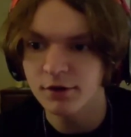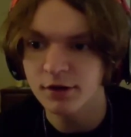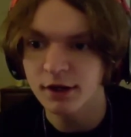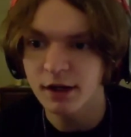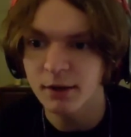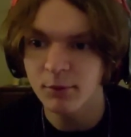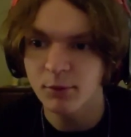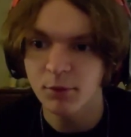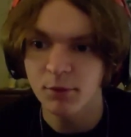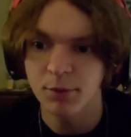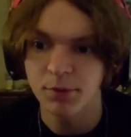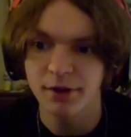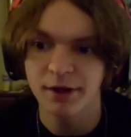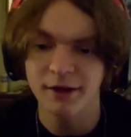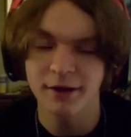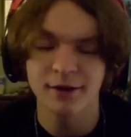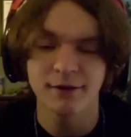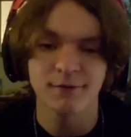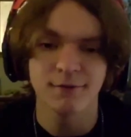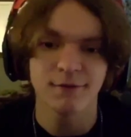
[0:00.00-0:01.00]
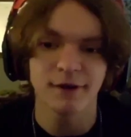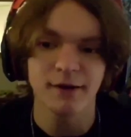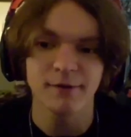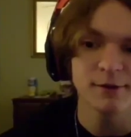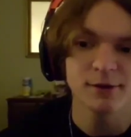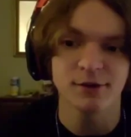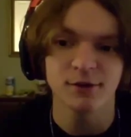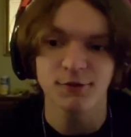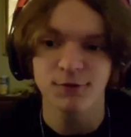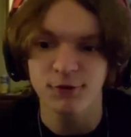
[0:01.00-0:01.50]
And today I'm going to be playing
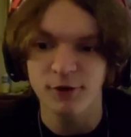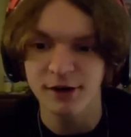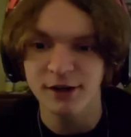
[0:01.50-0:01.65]
Five Nights at